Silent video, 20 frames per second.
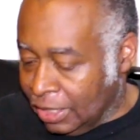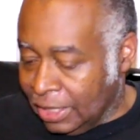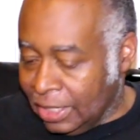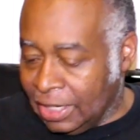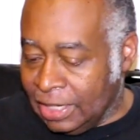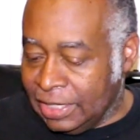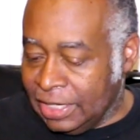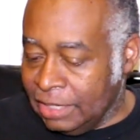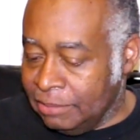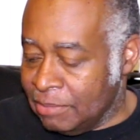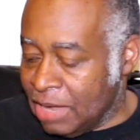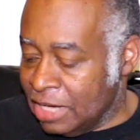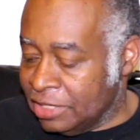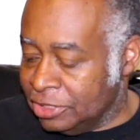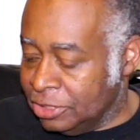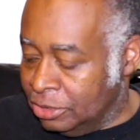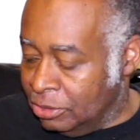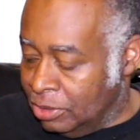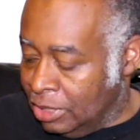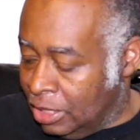And I did manage
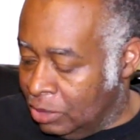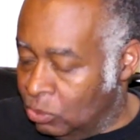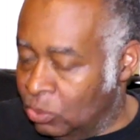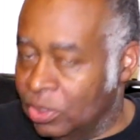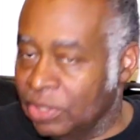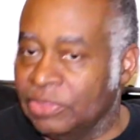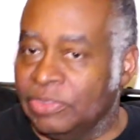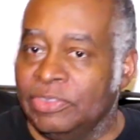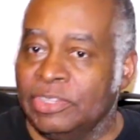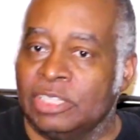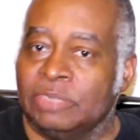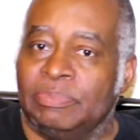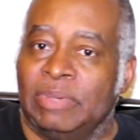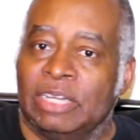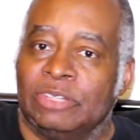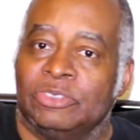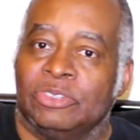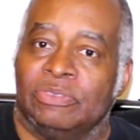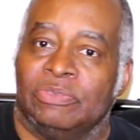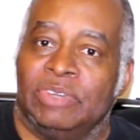to do that with the
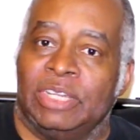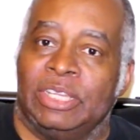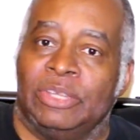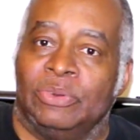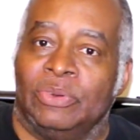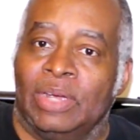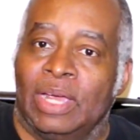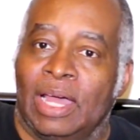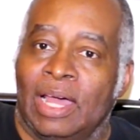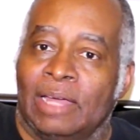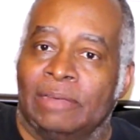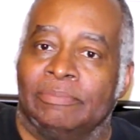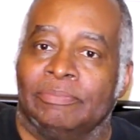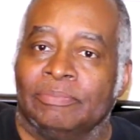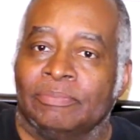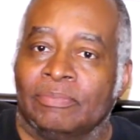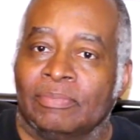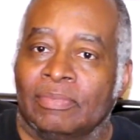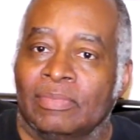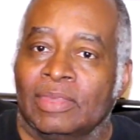Spectra V3i.
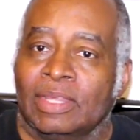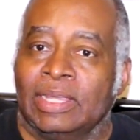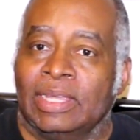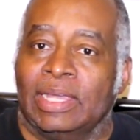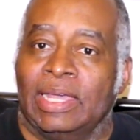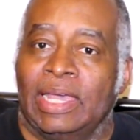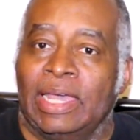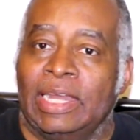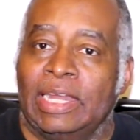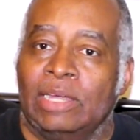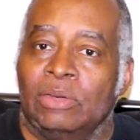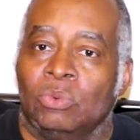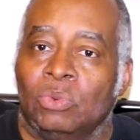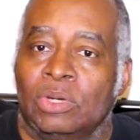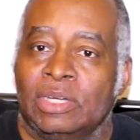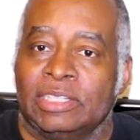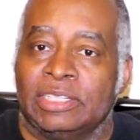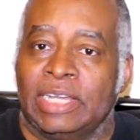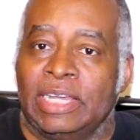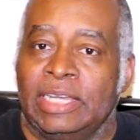And it
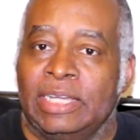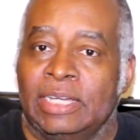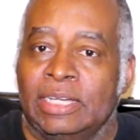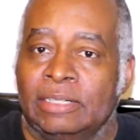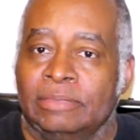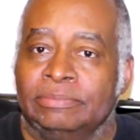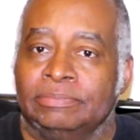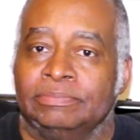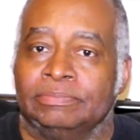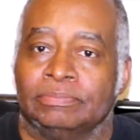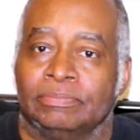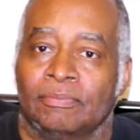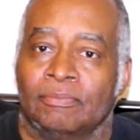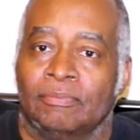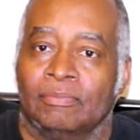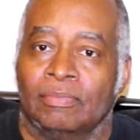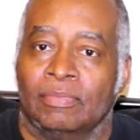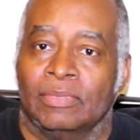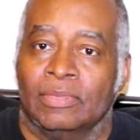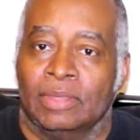was it
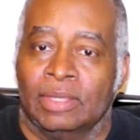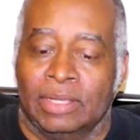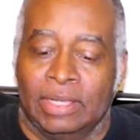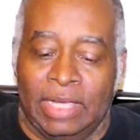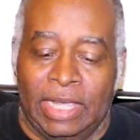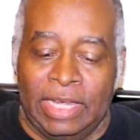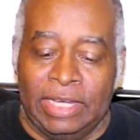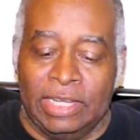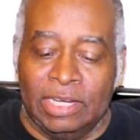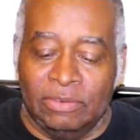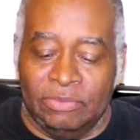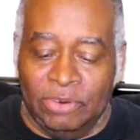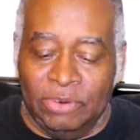did a